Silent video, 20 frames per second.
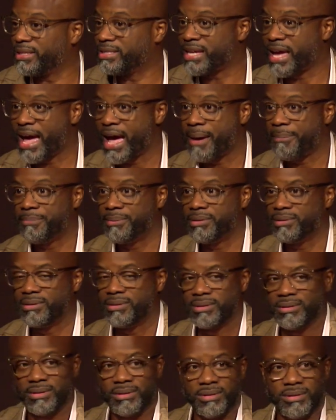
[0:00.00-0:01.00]
that's happened,
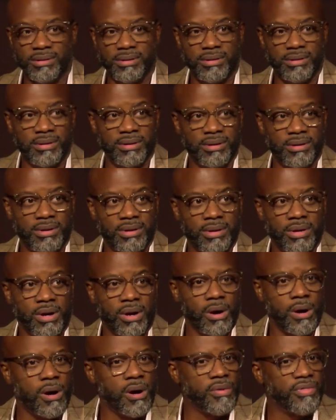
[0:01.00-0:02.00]

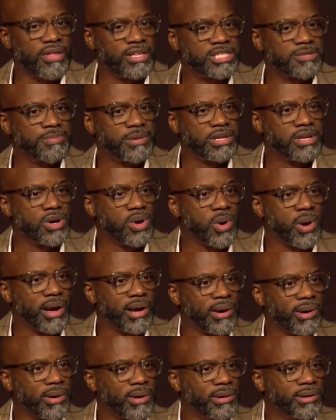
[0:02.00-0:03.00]
all that's been
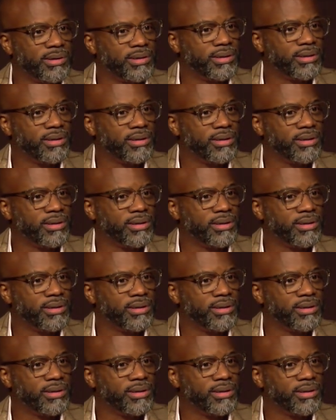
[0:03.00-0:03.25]
going on.